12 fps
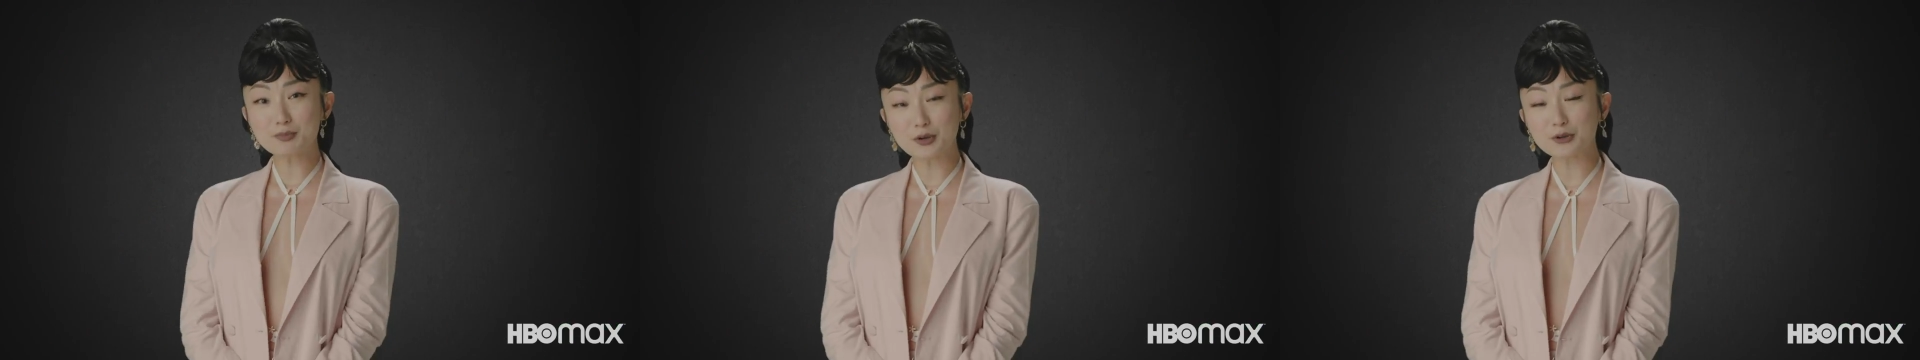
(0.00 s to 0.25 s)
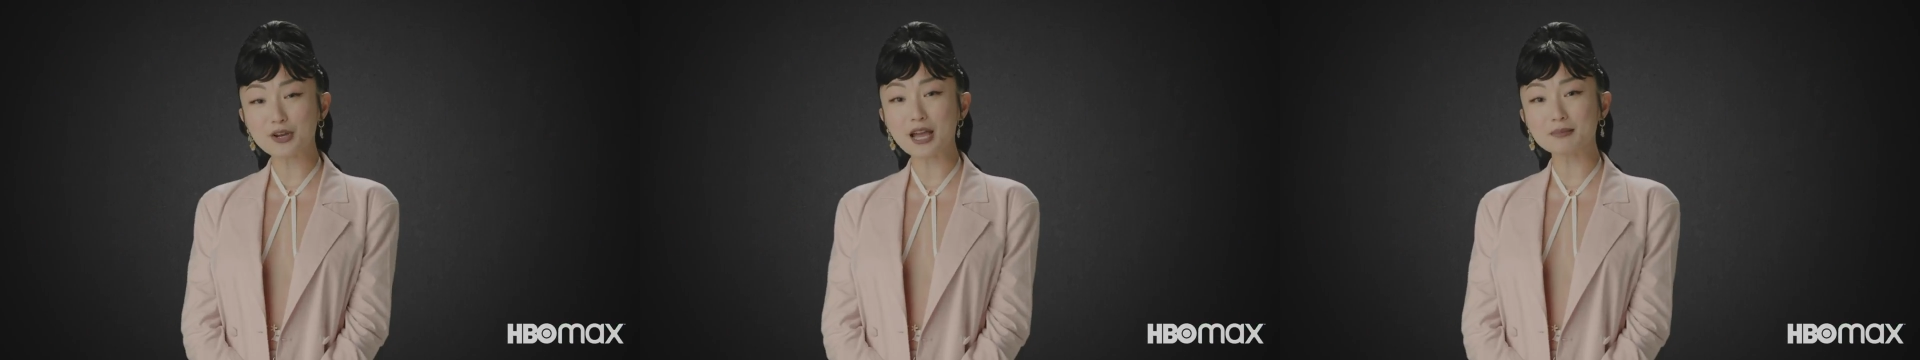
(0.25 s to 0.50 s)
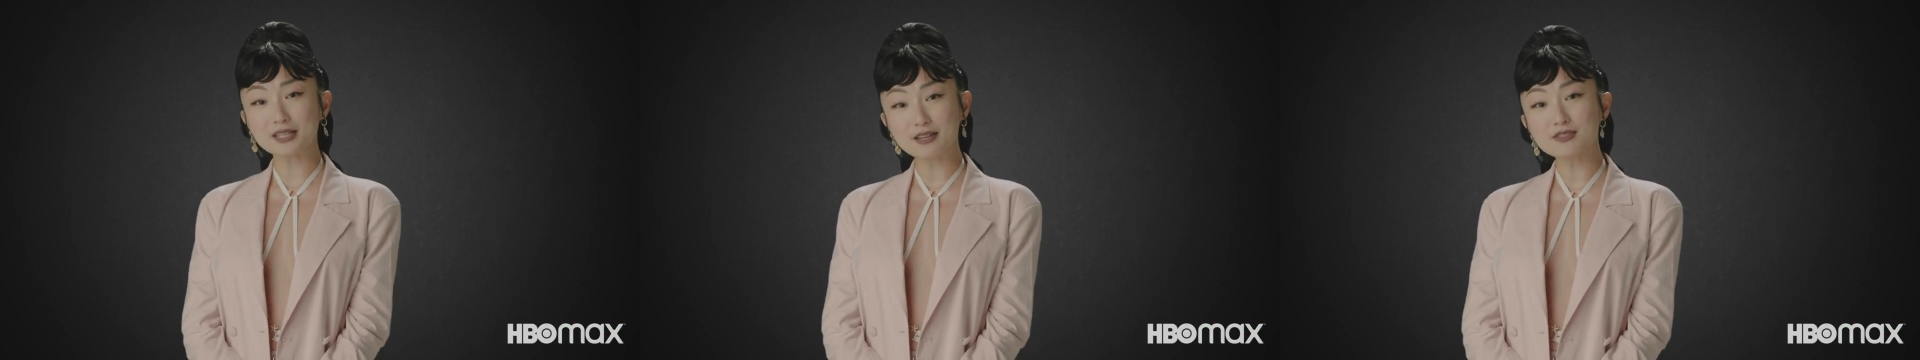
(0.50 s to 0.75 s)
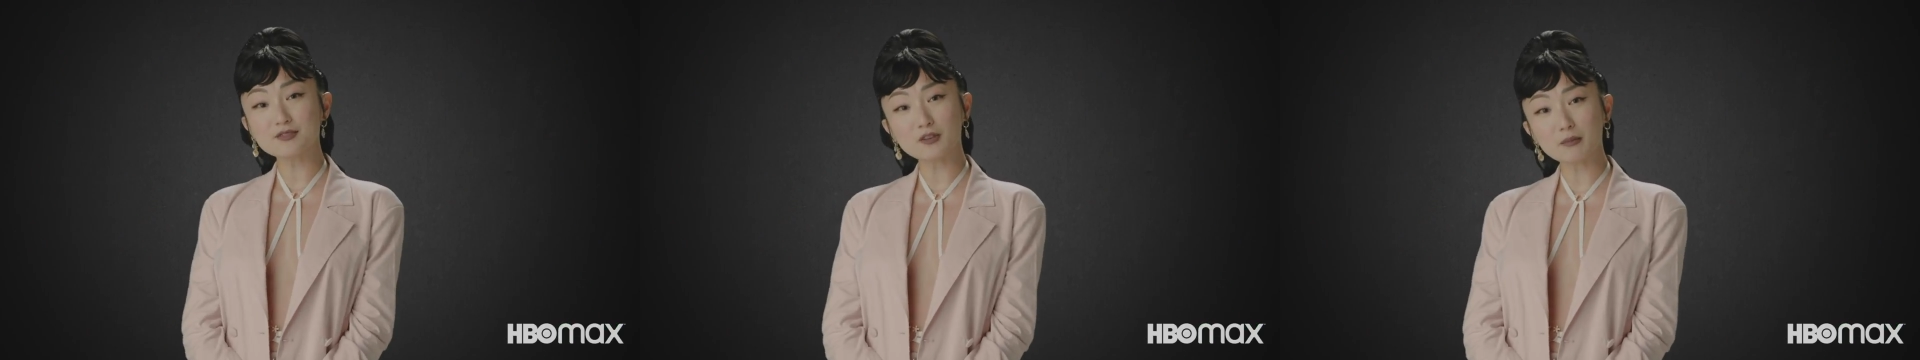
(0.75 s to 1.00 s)
program
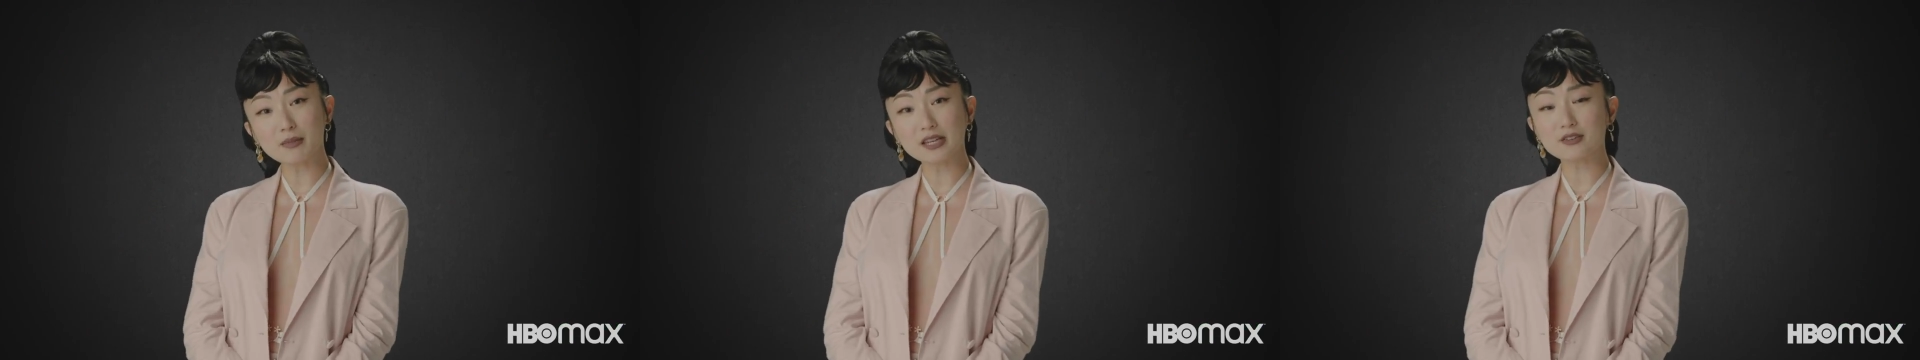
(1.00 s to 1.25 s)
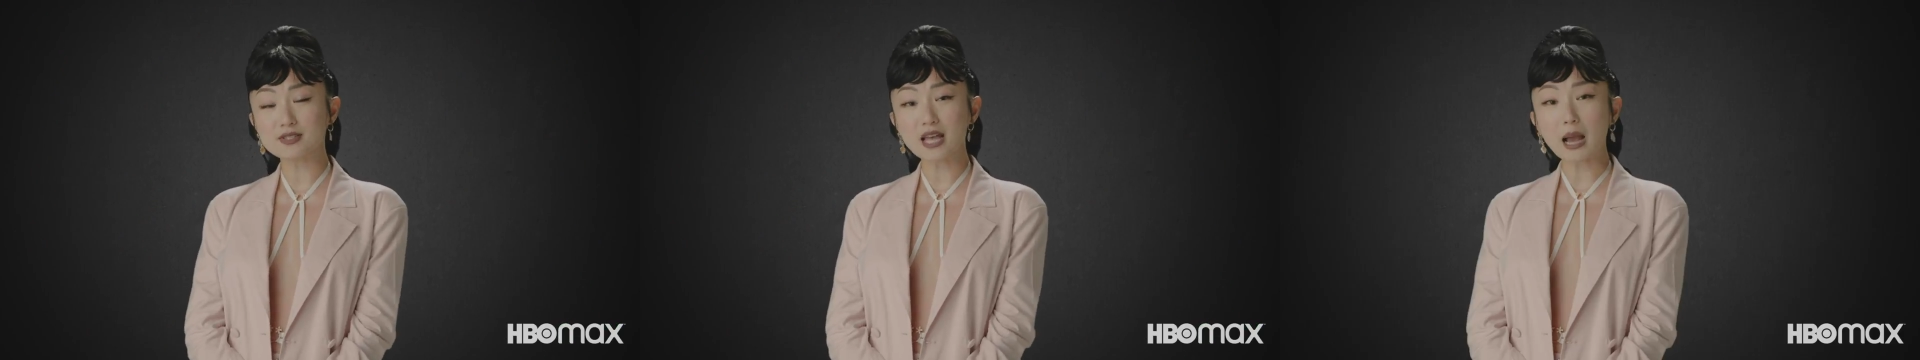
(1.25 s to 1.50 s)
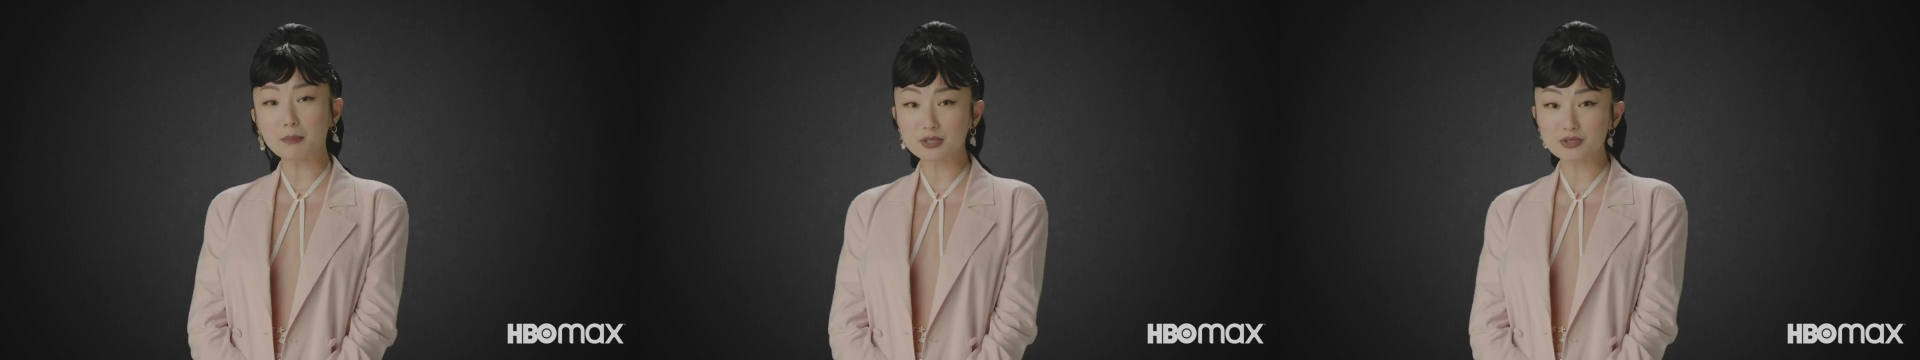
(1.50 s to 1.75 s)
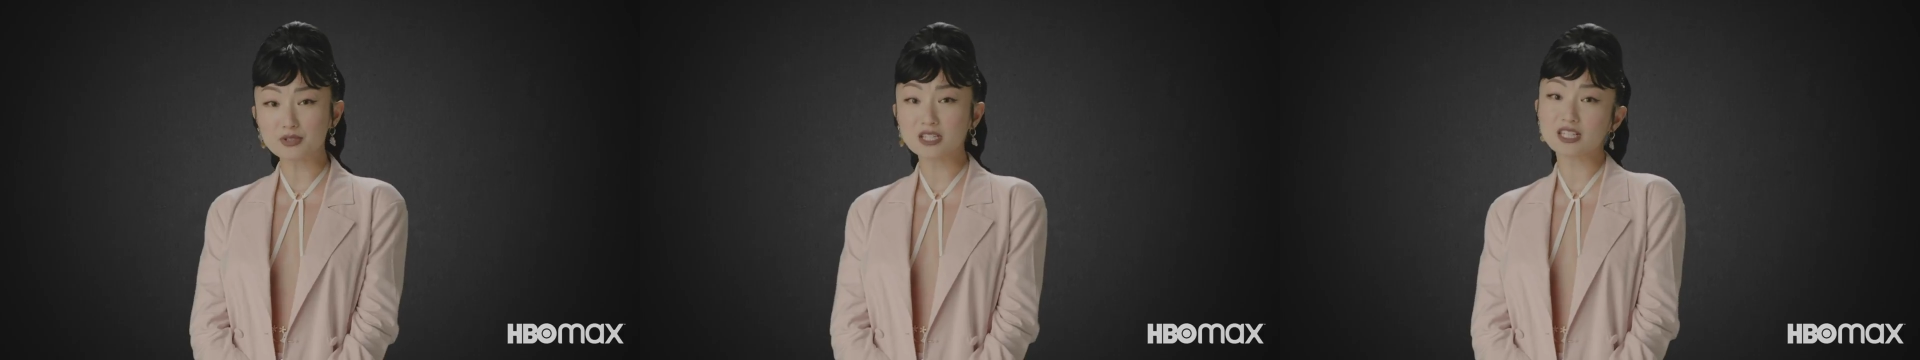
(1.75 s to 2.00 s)
gives filmmakers the
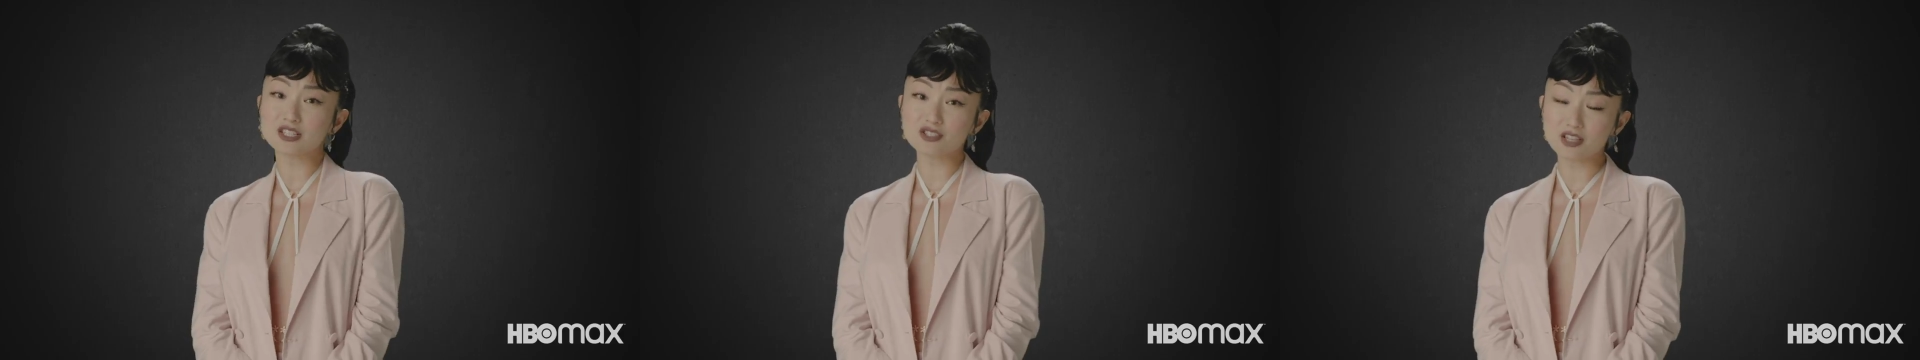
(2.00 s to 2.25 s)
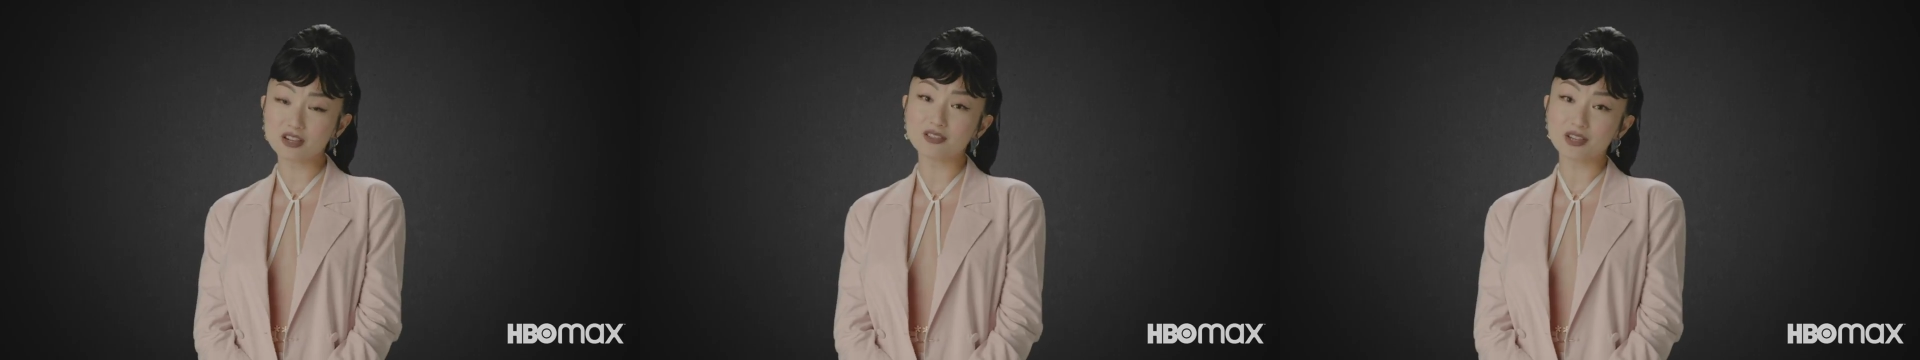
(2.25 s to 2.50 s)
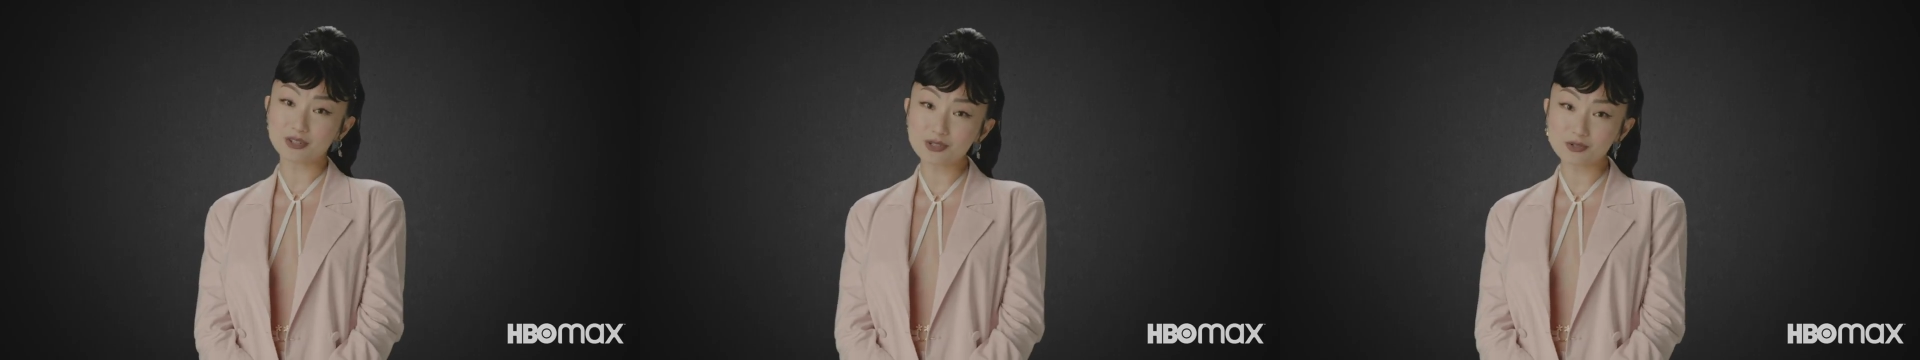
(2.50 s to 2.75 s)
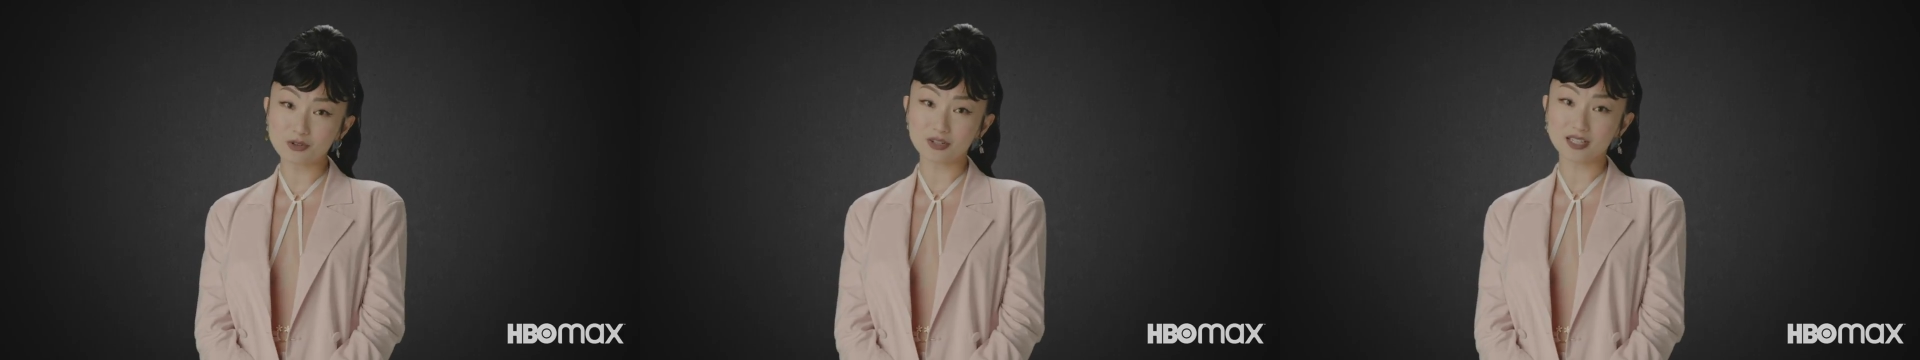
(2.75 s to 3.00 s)
opportunity to share their
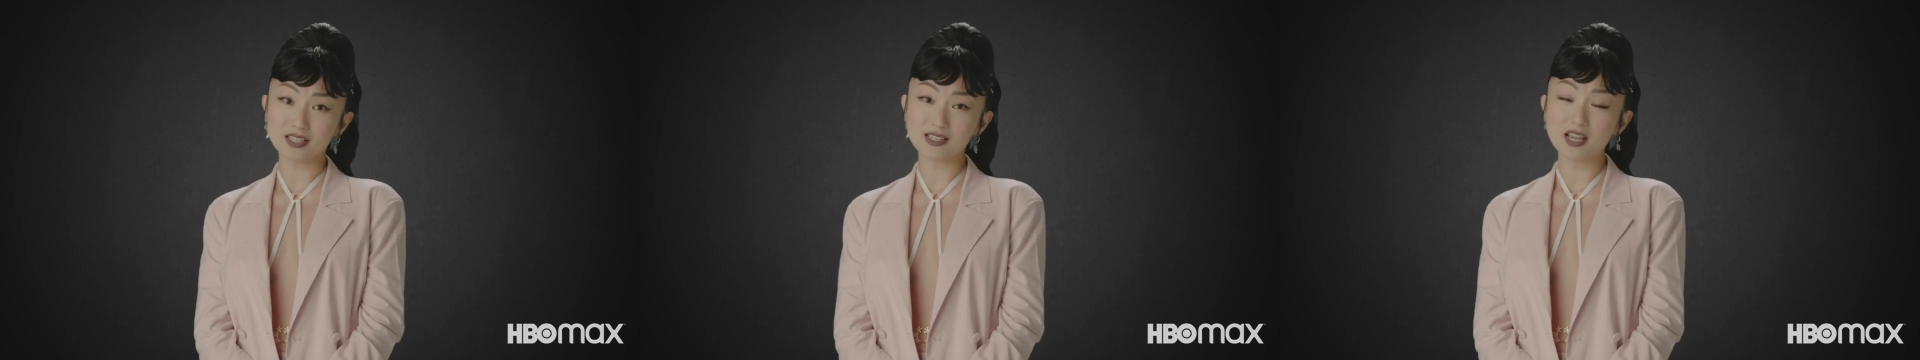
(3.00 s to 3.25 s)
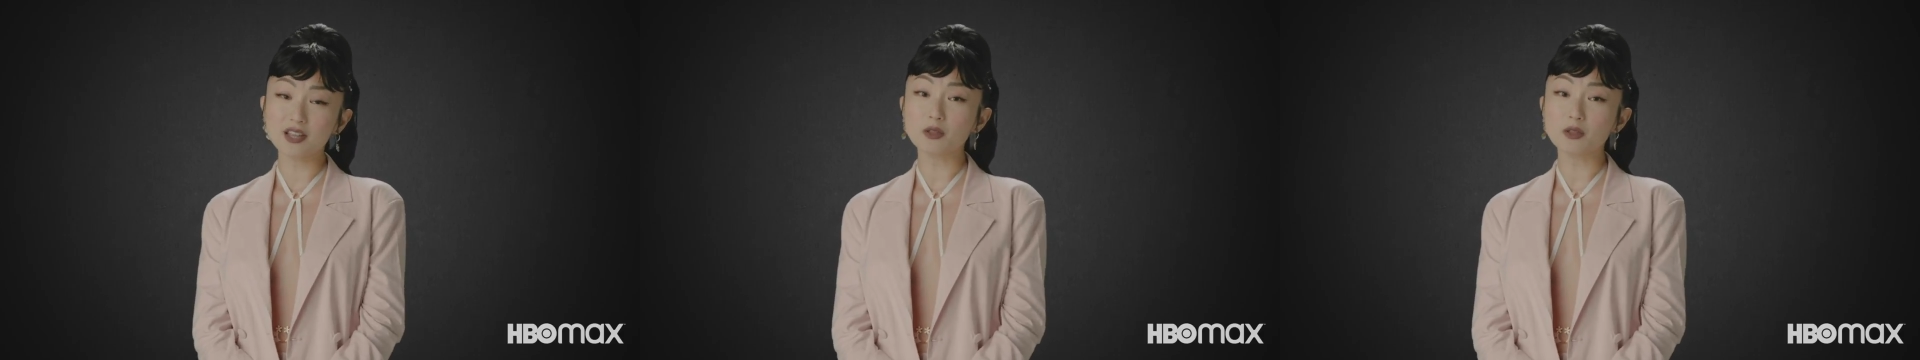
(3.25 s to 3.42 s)
stories